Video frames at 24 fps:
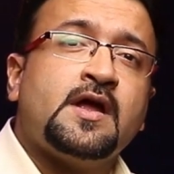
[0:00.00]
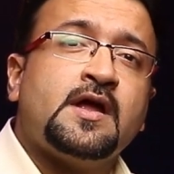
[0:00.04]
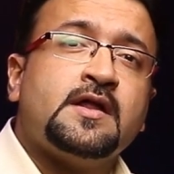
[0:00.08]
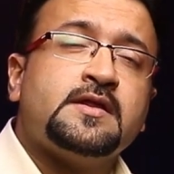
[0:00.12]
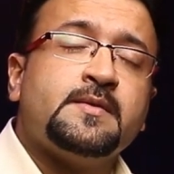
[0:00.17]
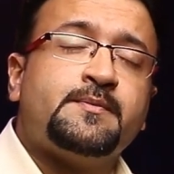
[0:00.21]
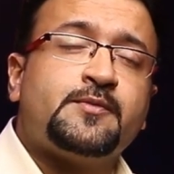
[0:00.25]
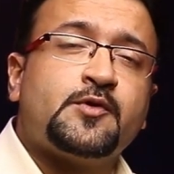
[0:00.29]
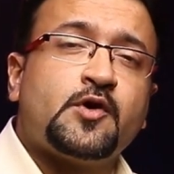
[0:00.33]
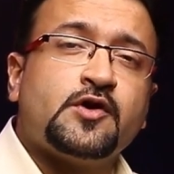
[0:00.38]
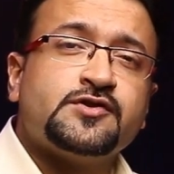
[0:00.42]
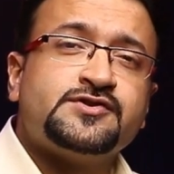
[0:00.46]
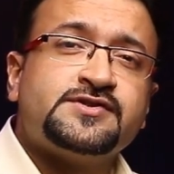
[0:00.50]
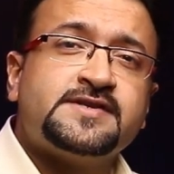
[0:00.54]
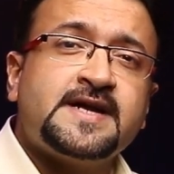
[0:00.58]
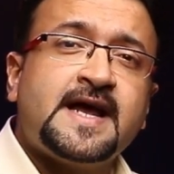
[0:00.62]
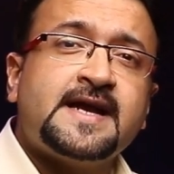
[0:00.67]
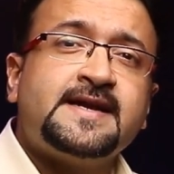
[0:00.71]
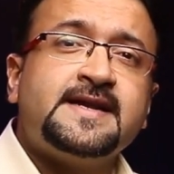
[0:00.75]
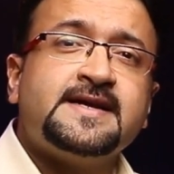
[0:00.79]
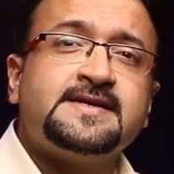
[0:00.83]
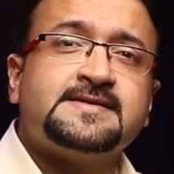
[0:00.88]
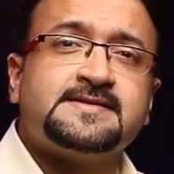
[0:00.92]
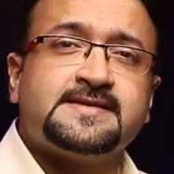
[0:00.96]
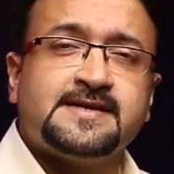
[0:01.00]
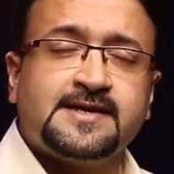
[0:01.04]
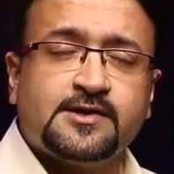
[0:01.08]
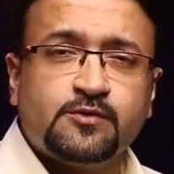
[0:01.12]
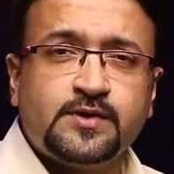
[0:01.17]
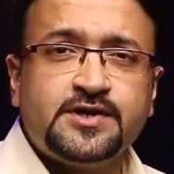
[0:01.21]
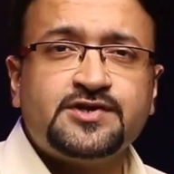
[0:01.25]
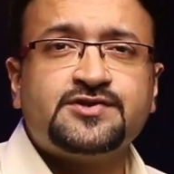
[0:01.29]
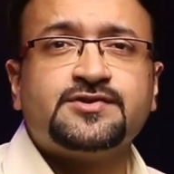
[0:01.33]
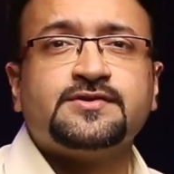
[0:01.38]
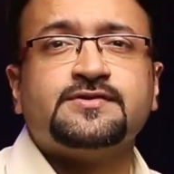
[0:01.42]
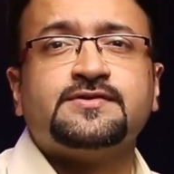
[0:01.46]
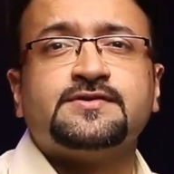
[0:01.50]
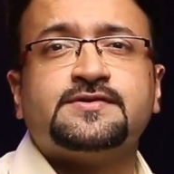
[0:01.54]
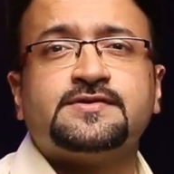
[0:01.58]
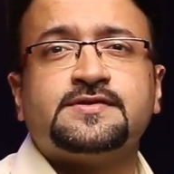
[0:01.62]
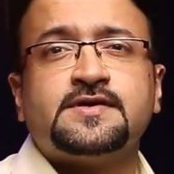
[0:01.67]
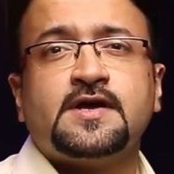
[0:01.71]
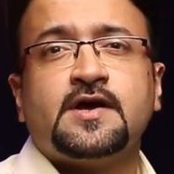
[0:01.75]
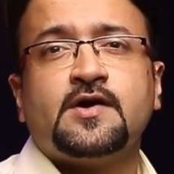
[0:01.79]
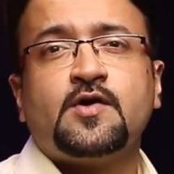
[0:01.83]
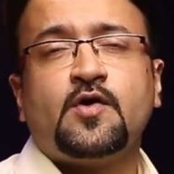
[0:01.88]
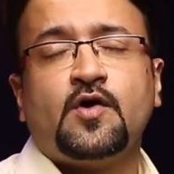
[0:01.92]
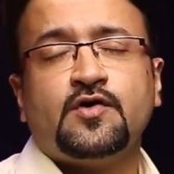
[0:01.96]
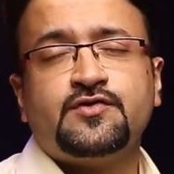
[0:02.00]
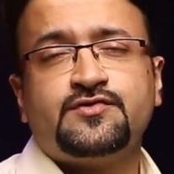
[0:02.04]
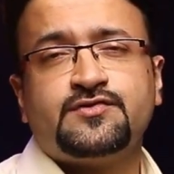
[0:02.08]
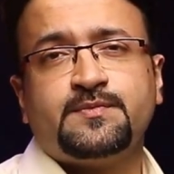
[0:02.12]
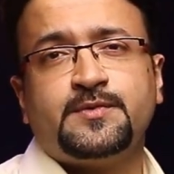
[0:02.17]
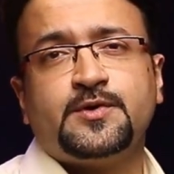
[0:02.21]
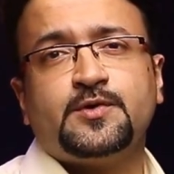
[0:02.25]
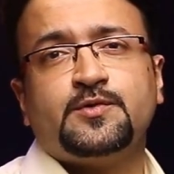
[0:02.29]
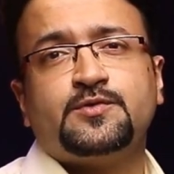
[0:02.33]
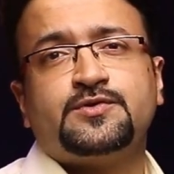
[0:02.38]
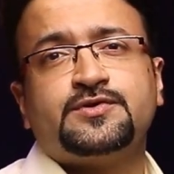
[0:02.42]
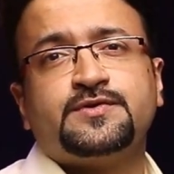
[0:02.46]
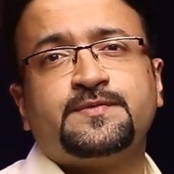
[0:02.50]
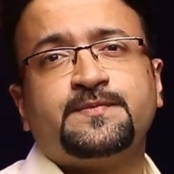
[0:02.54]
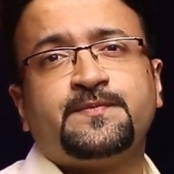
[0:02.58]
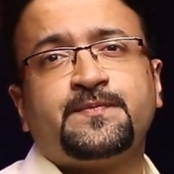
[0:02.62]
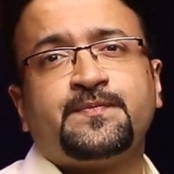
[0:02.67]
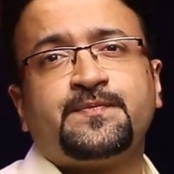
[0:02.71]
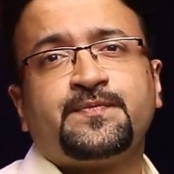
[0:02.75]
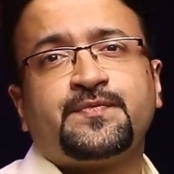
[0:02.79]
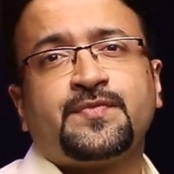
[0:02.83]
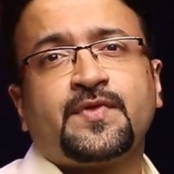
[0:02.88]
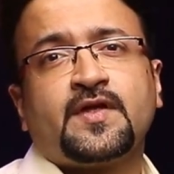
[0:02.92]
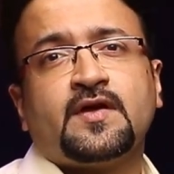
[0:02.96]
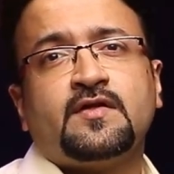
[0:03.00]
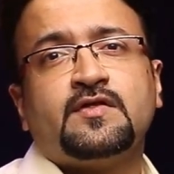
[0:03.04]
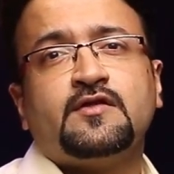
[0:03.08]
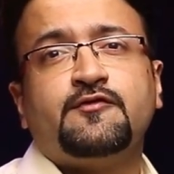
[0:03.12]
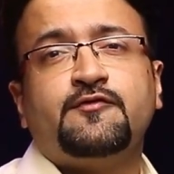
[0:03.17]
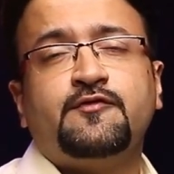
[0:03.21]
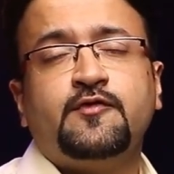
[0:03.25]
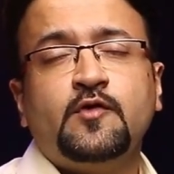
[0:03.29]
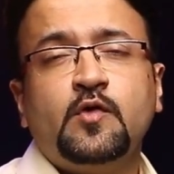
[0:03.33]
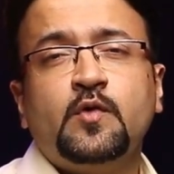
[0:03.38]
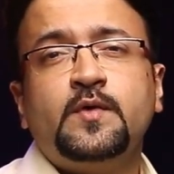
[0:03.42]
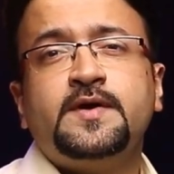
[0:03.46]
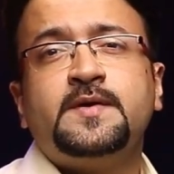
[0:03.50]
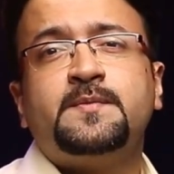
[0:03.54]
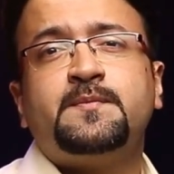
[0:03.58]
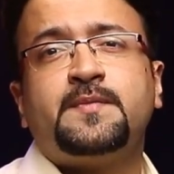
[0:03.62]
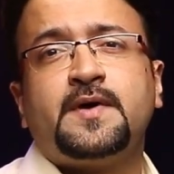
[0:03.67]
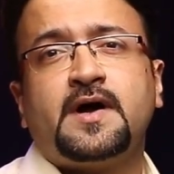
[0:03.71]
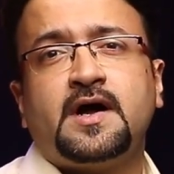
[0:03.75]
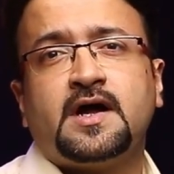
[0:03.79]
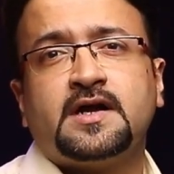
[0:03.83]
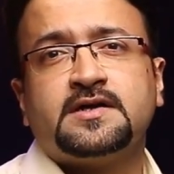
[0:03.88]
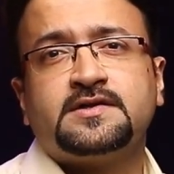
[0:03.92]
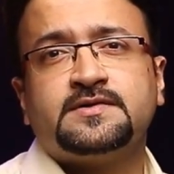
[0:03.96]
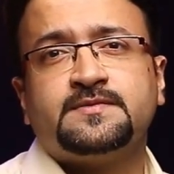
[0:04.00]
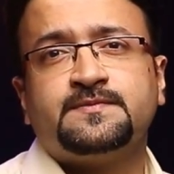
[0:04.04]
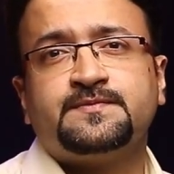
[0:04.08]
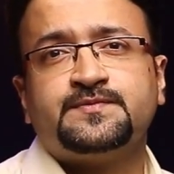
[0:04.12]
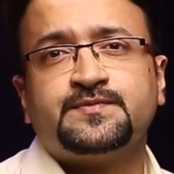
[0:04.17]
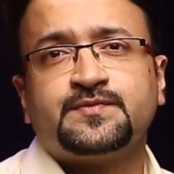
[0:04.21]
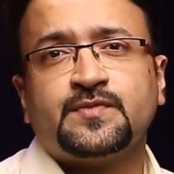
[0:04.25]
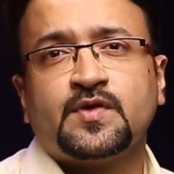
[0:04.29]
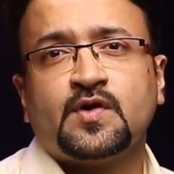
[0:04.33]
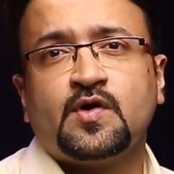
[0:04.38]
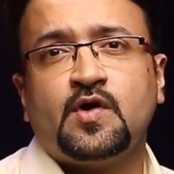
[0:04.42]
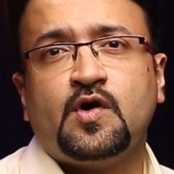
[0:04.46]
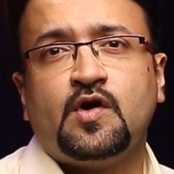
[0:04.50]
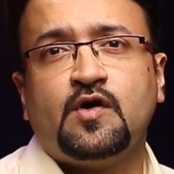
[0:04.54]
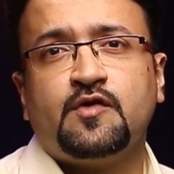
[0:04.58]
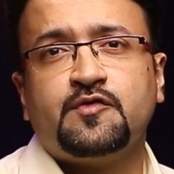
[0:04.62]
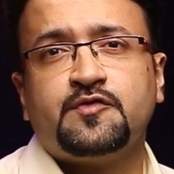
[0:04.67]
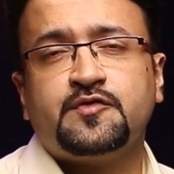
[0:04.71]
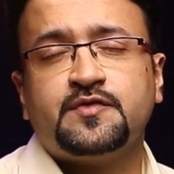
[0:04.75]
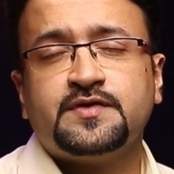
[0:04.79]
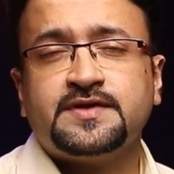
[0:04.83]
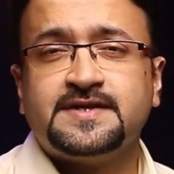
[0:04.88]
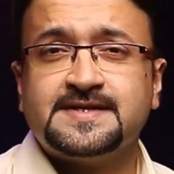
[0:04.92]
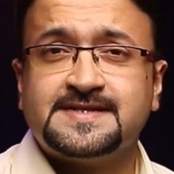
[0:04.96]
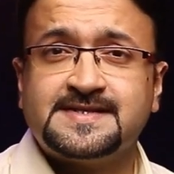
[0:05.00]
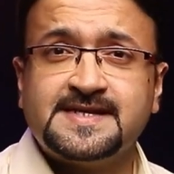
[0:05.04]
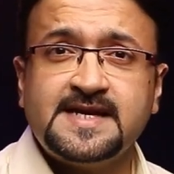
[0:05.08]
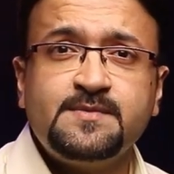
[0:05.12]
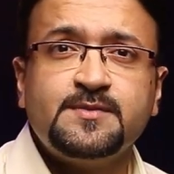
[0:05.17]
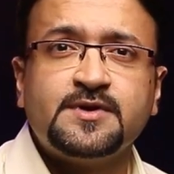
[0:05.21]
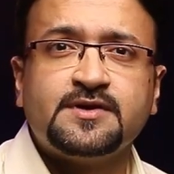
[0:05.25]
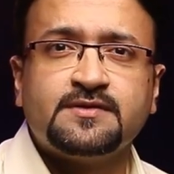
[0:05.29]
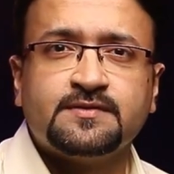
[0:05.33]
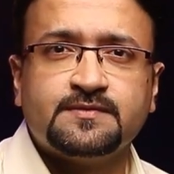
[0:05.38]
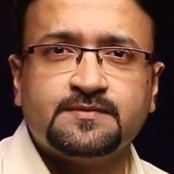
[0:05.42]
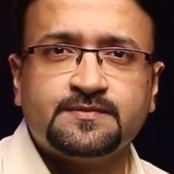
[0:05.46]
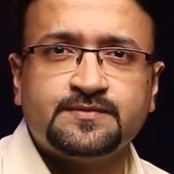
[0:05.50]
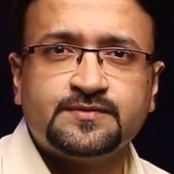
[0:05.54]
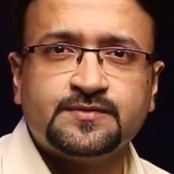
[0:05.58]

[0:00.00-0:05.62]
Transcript: the prostatic secretions contribute the fluid part of the semen.